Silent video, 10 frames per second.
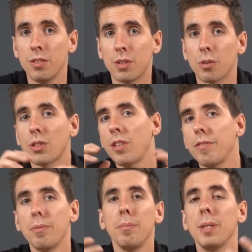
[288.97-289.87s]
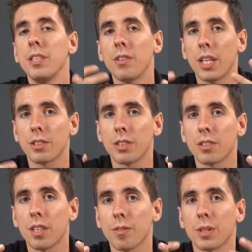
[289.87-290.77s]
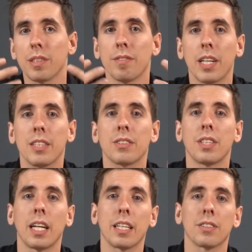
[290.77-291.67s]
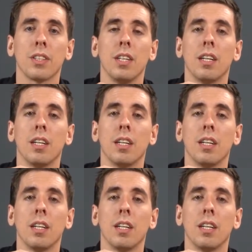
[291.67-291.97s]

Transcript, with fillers: So start familiarizing yourself with the advanced settings,